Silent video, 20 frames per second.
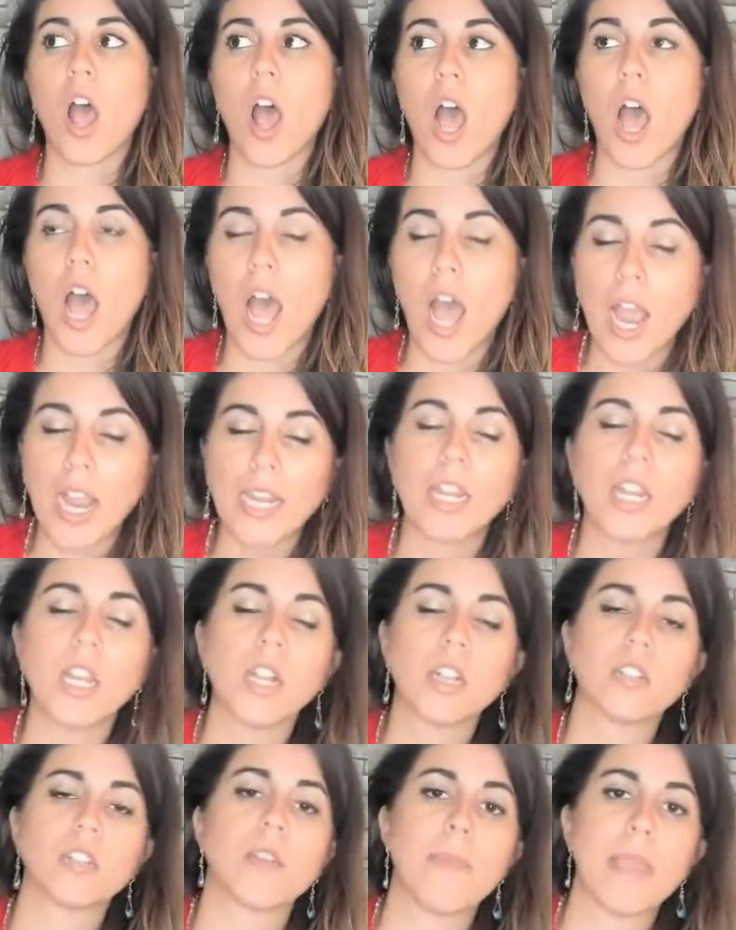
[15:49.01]
I
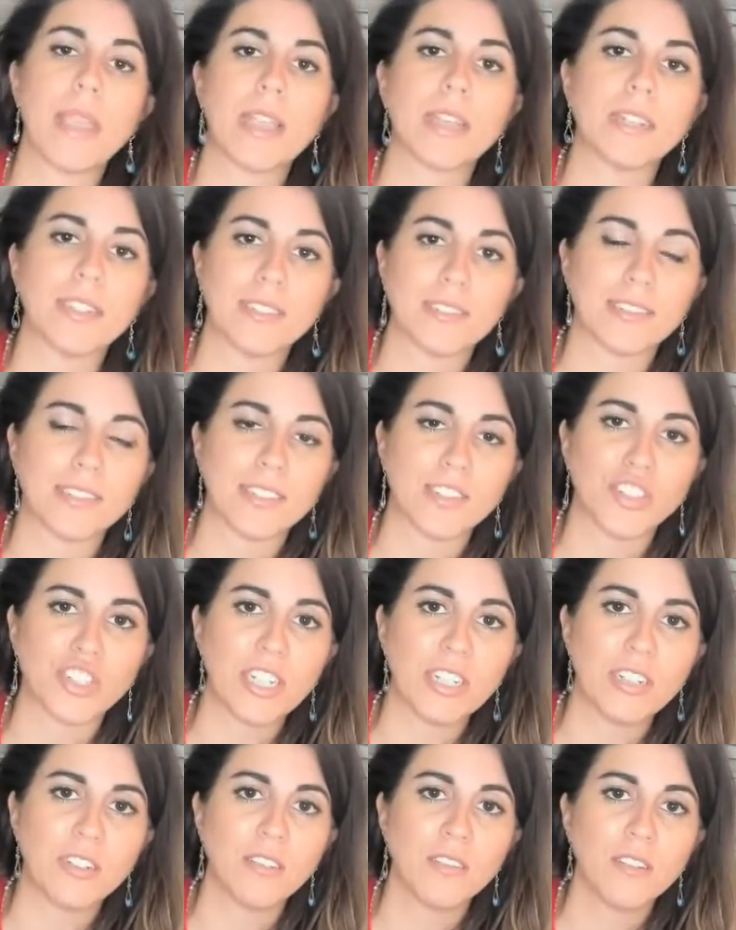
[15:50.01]
needed to make a decision.